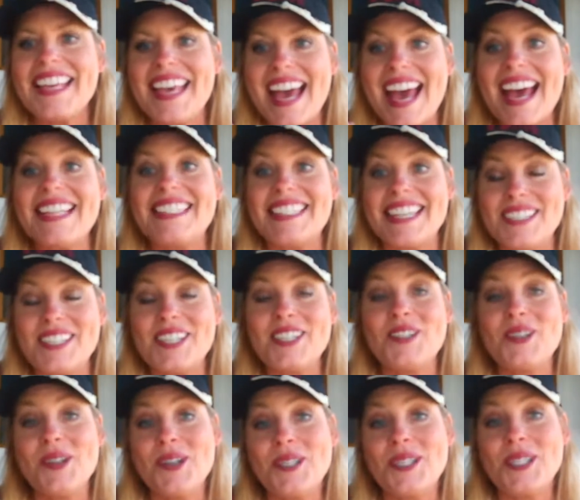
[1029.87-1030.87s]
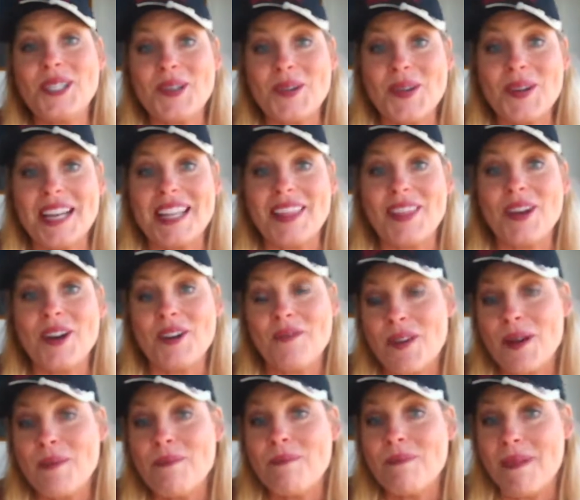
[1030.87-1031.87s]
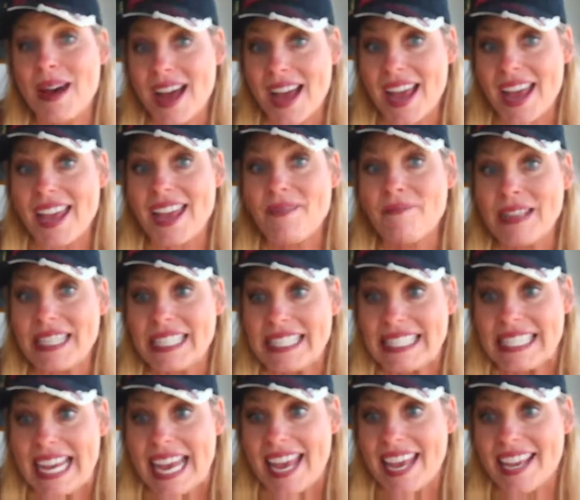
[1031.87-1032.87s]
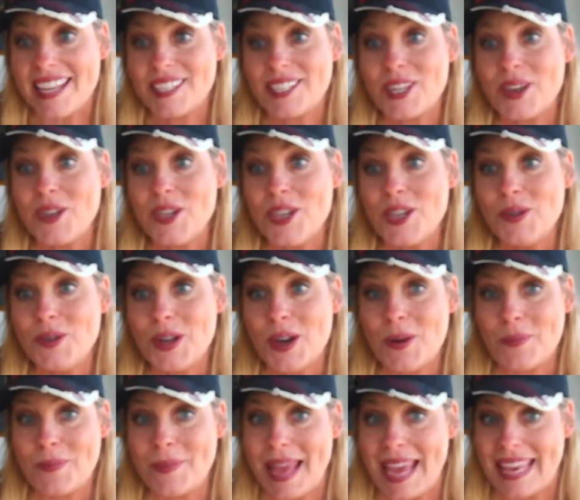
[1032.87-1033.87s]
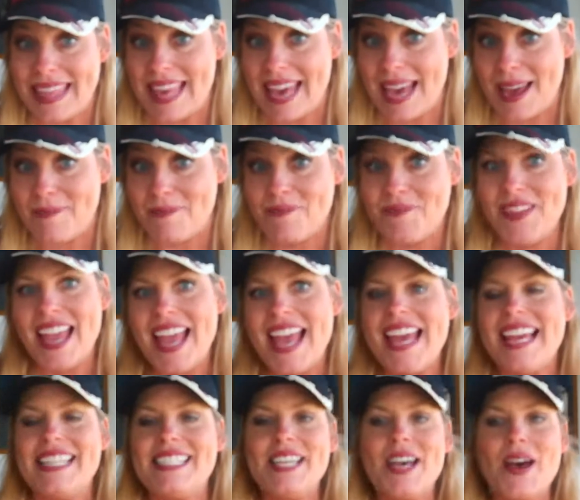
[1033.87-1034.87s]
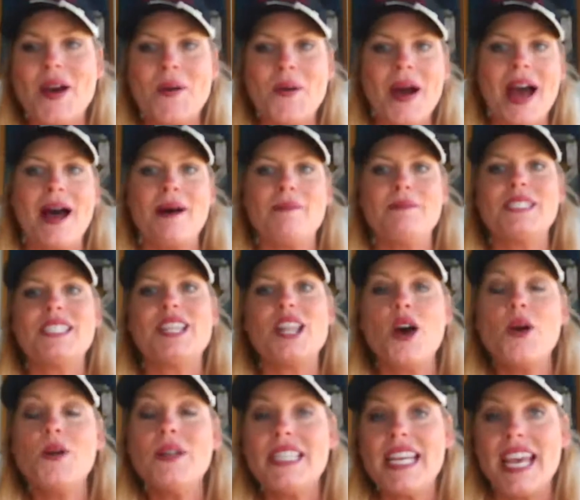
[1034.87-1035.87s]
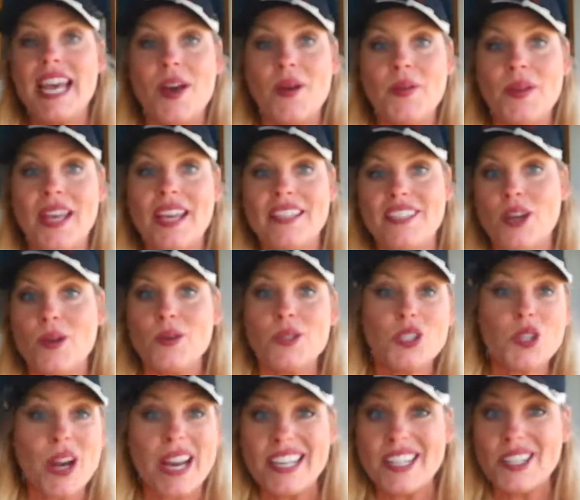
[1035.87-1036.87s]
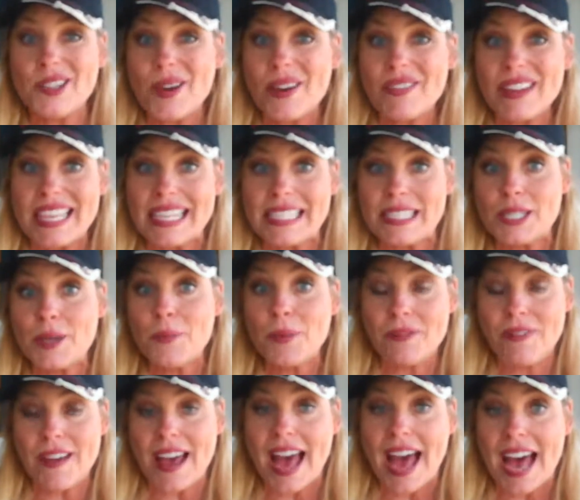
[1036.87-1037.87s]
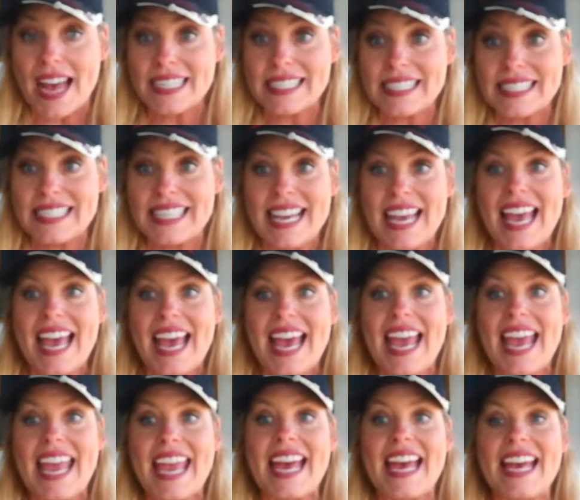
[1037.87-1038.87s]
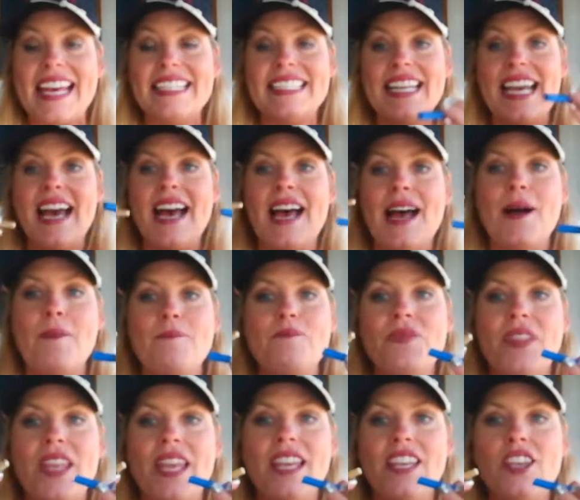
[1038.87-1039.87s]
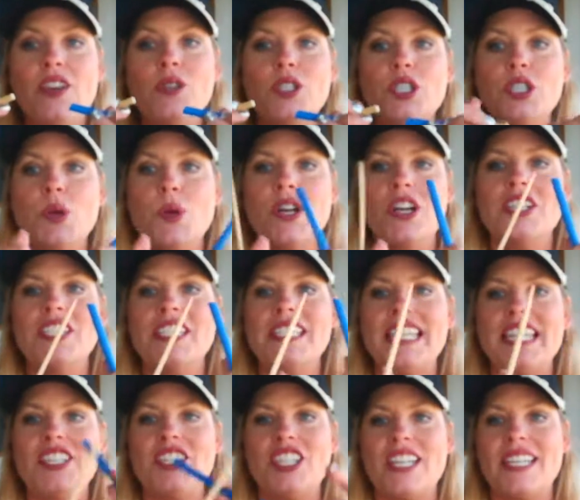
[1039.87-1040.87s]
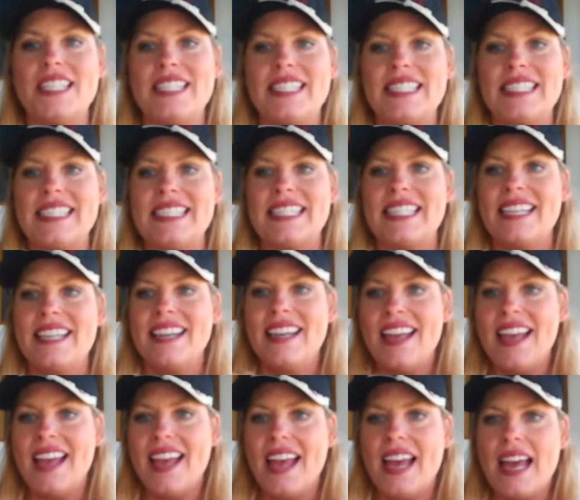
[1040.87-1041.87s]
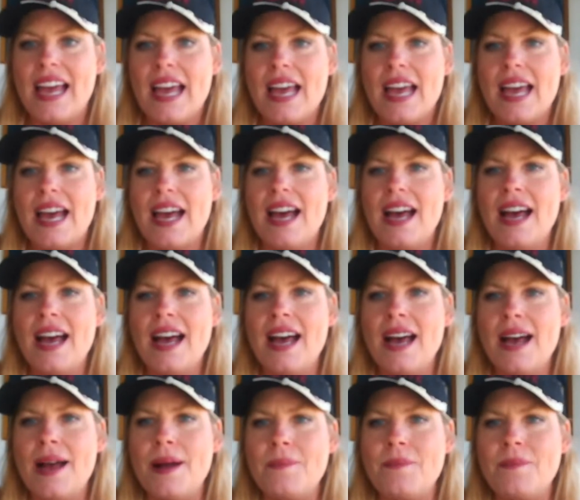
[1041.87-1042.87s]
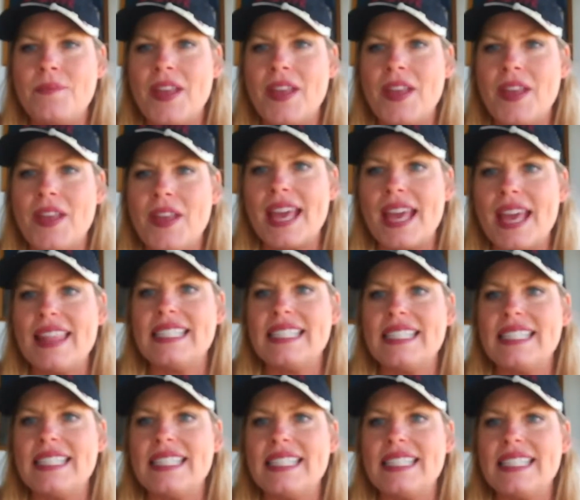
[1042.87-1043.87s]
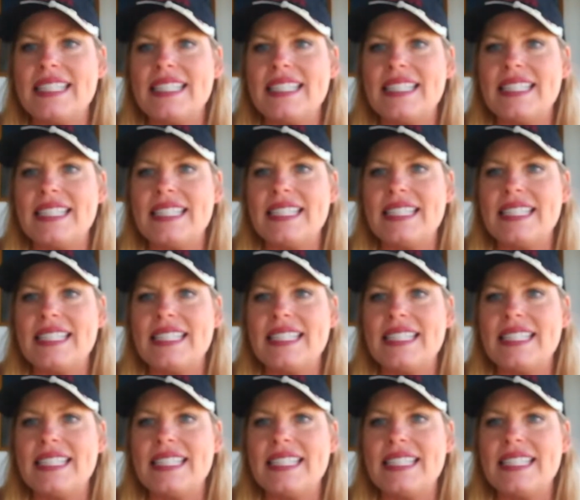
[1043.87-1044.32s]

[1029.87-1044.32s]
Yes, it's a true story. Learn from my mistakes so you don't make them. So slow down. Don't try to do everything super fast, and use shorter stitches. Okay, let's see.